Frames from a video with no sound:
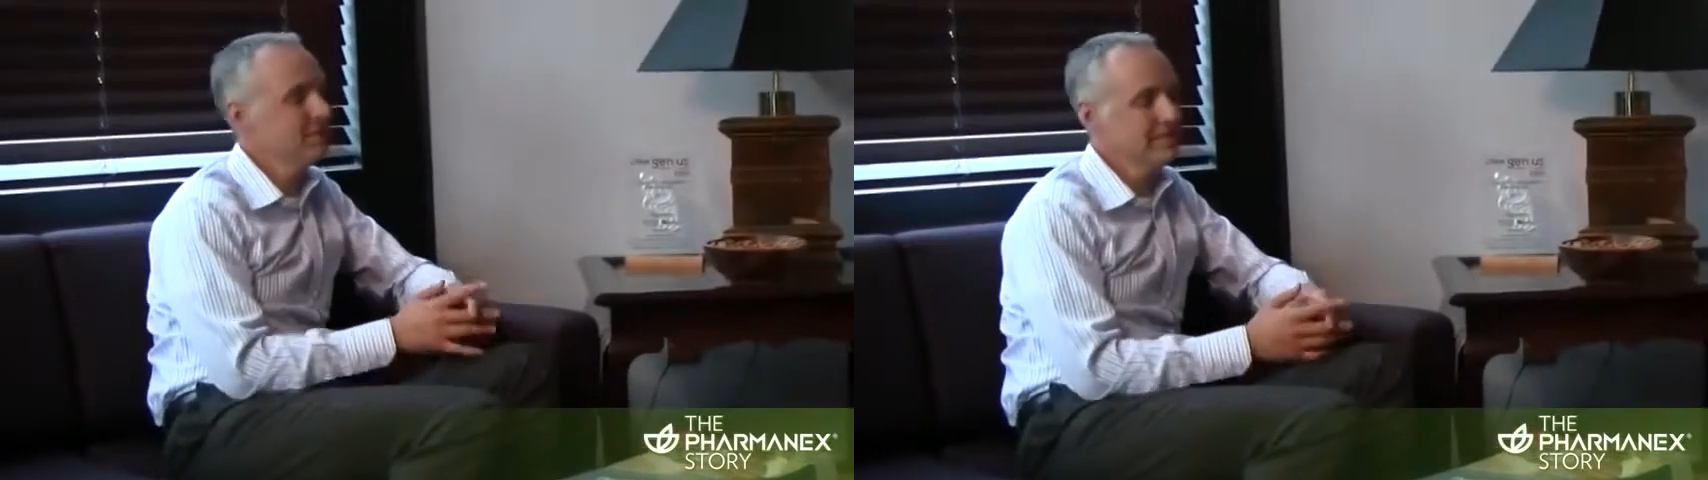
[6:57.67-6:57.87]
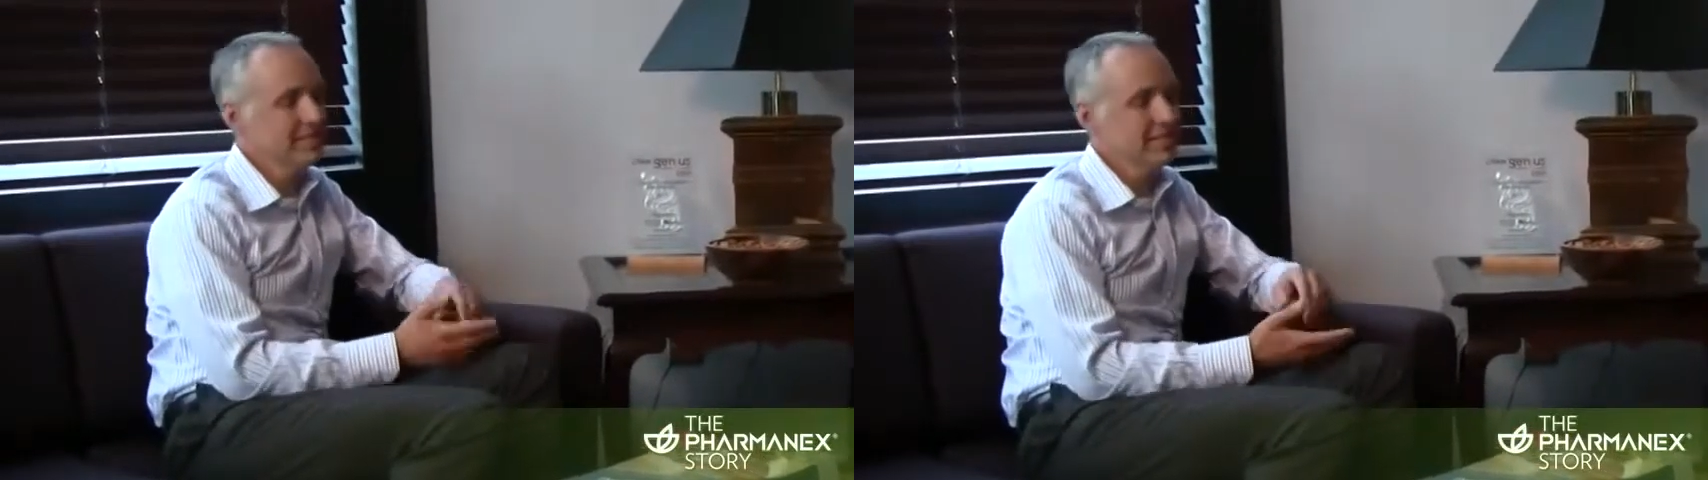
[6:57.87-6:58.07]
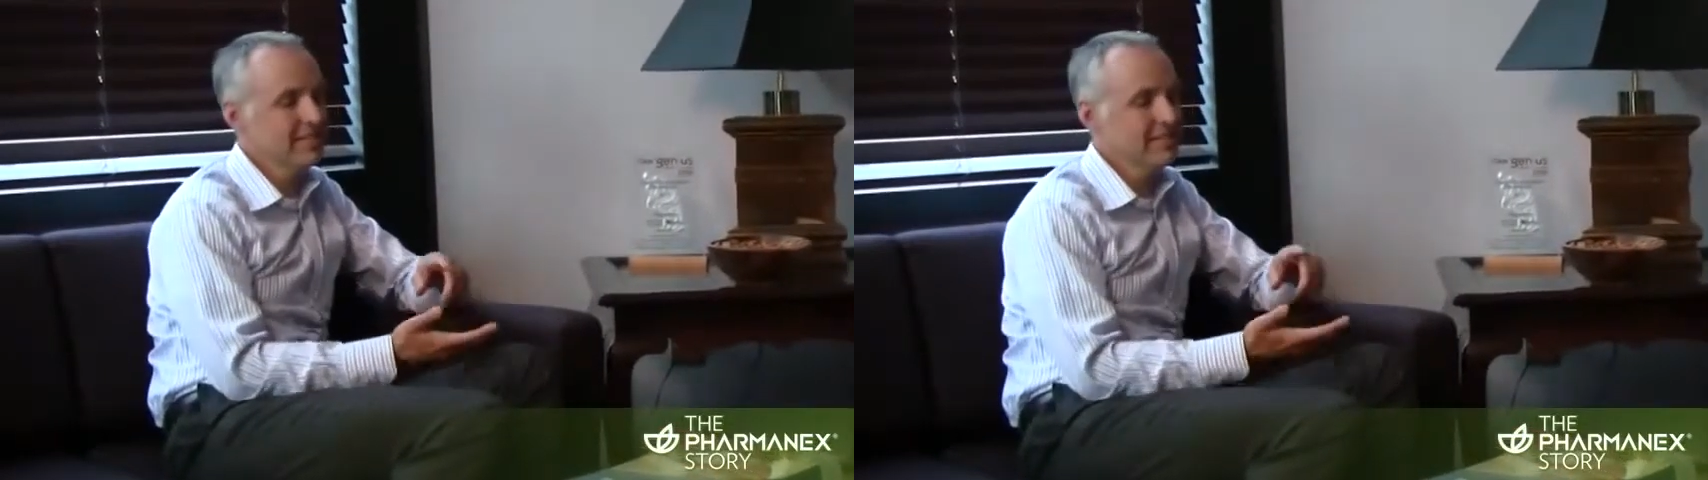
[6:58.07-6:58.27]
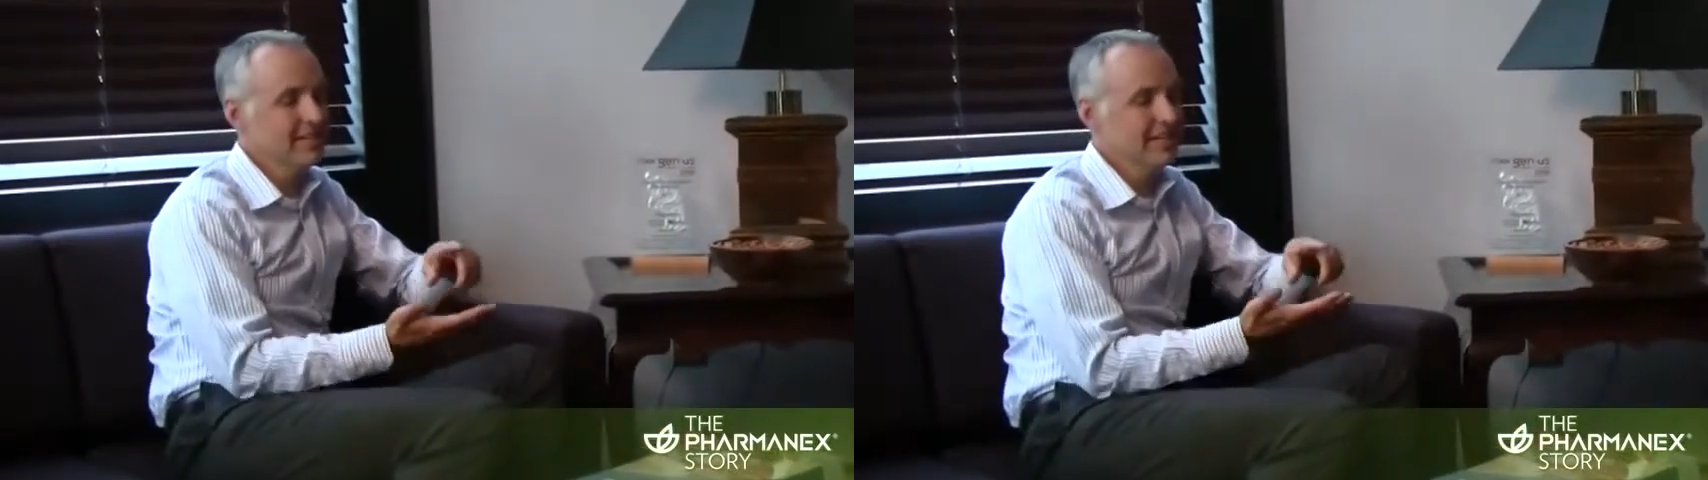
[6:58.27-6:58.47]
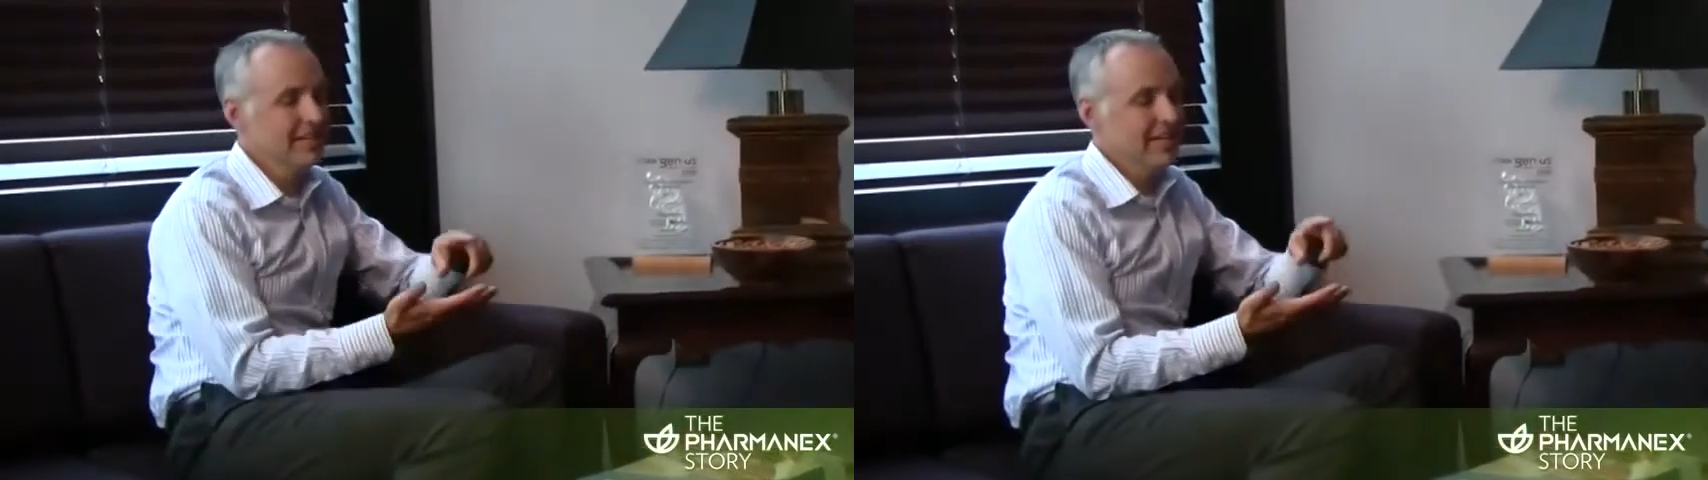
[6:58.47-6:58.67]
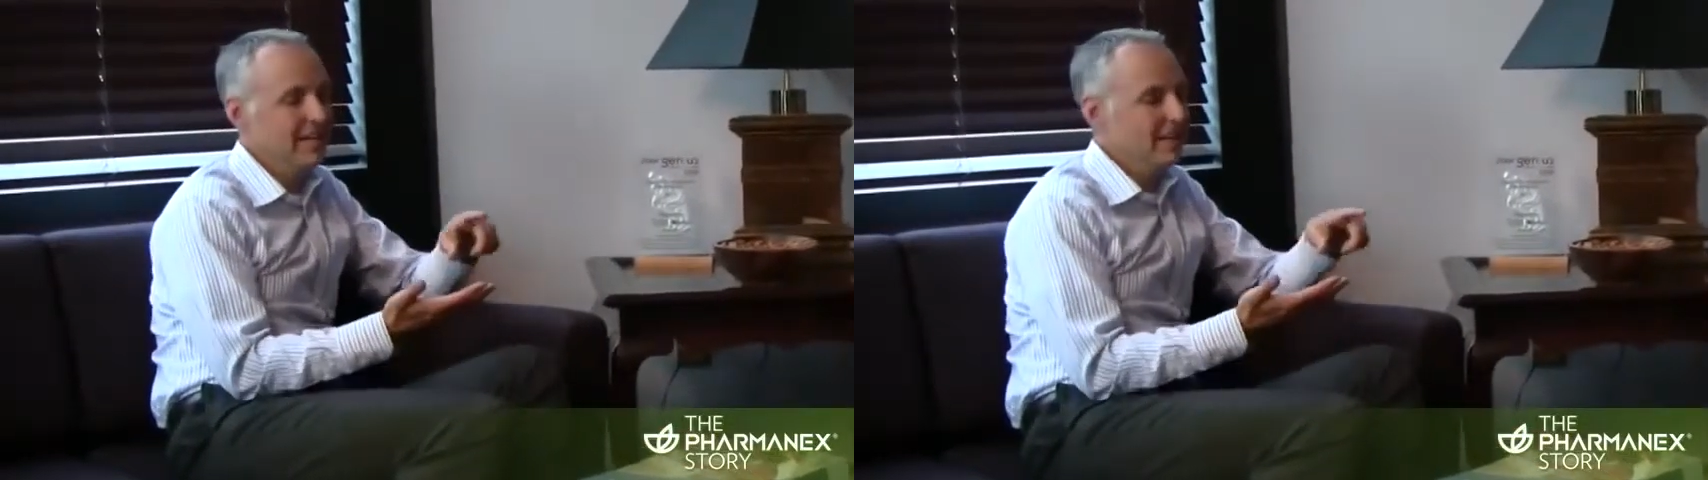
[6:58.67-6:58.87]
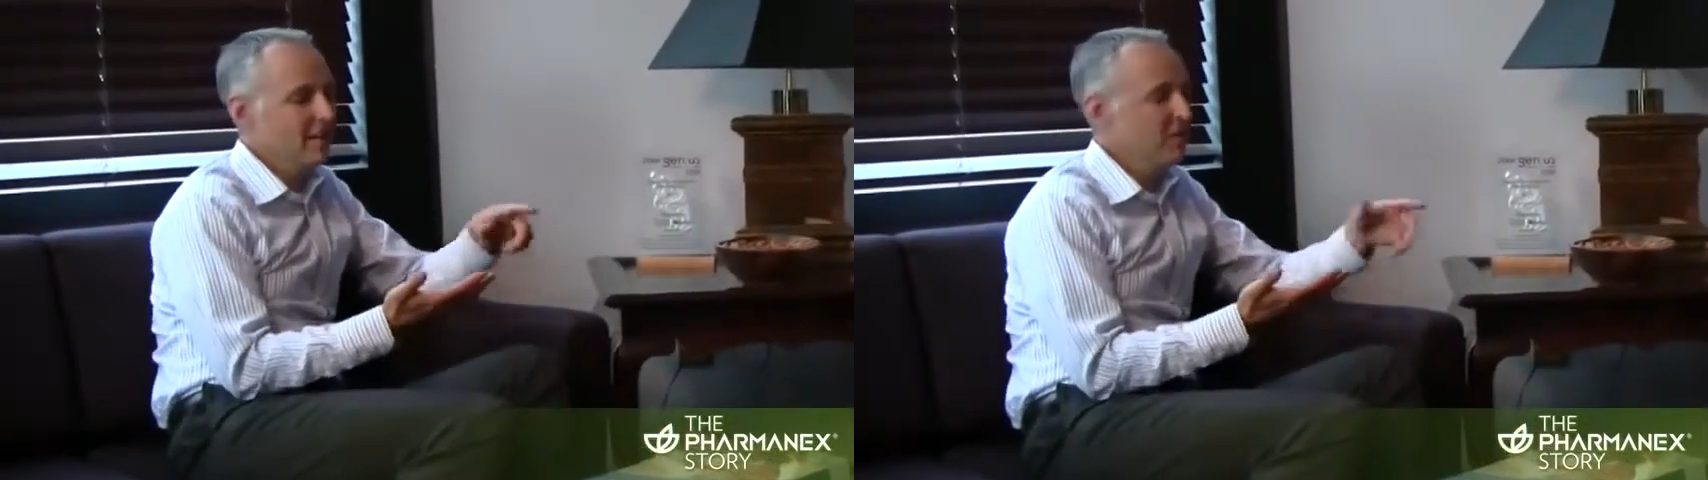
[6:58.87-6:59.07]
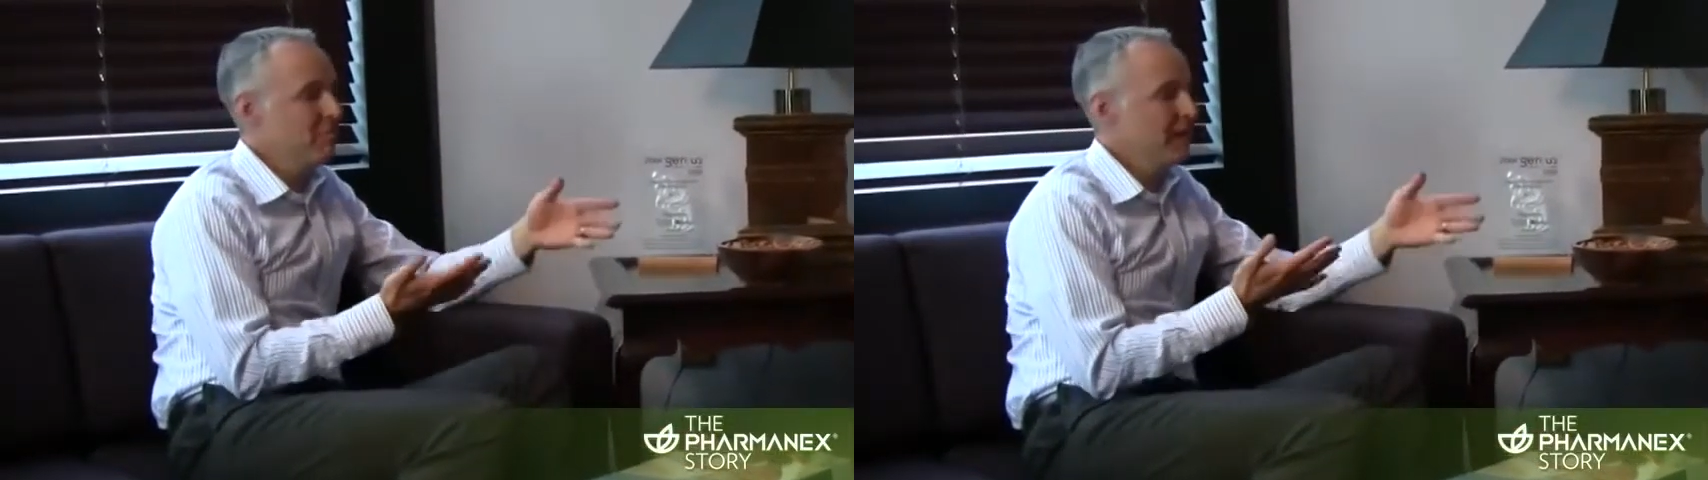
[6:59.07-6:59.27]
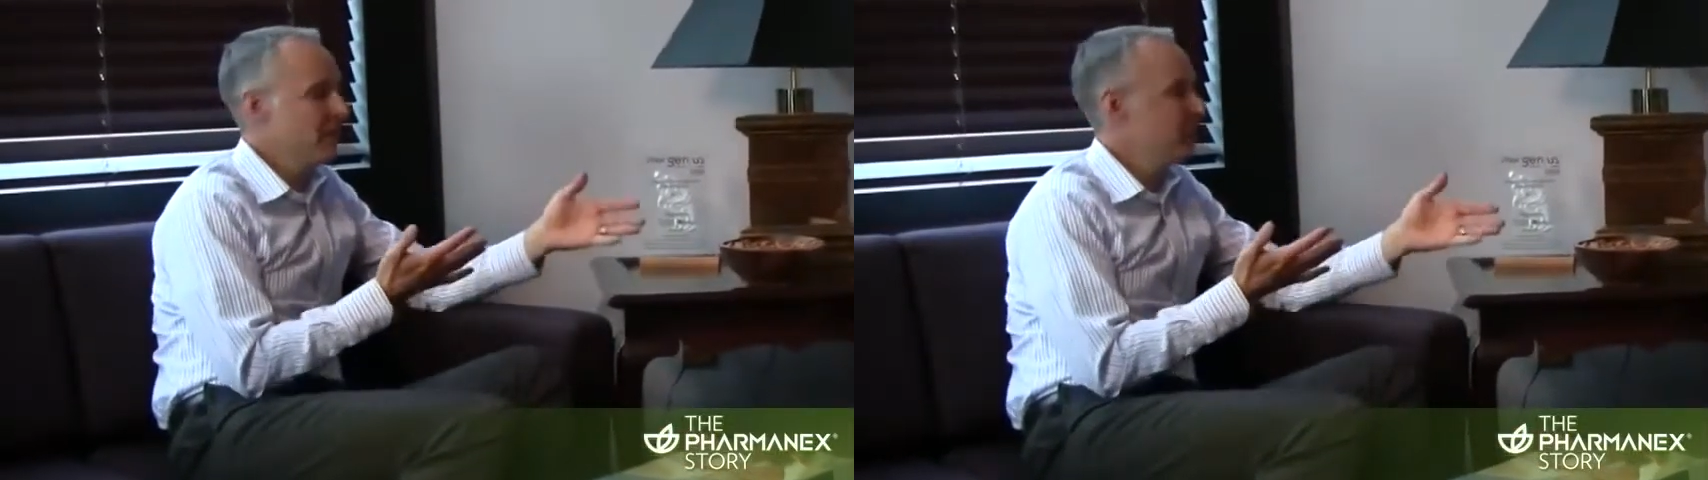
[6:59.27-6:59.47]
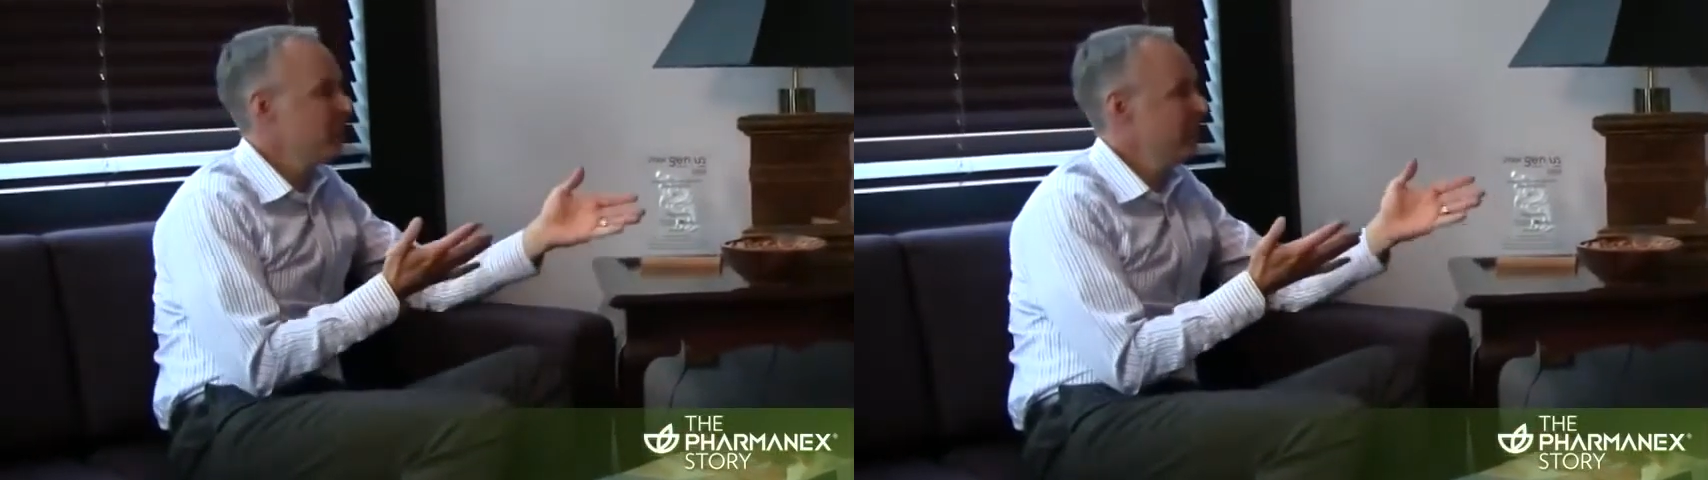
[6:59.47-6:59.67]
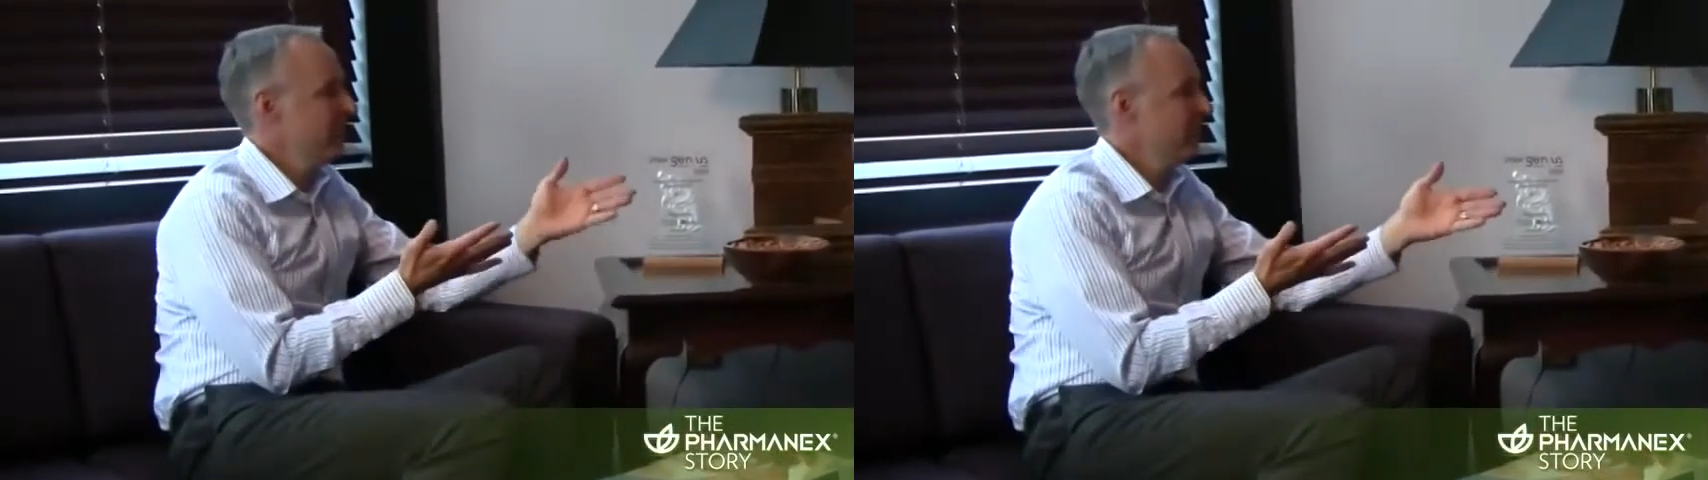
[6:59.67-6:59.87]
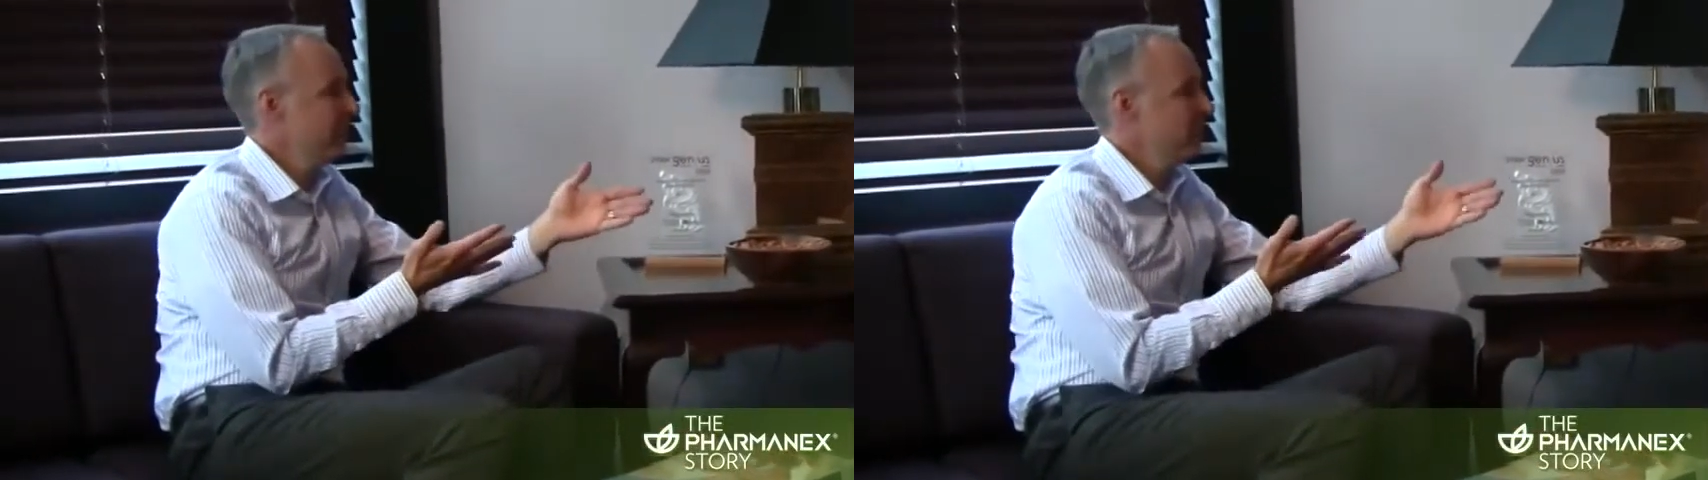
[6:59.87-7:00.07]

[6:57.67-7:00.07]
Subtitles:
but back when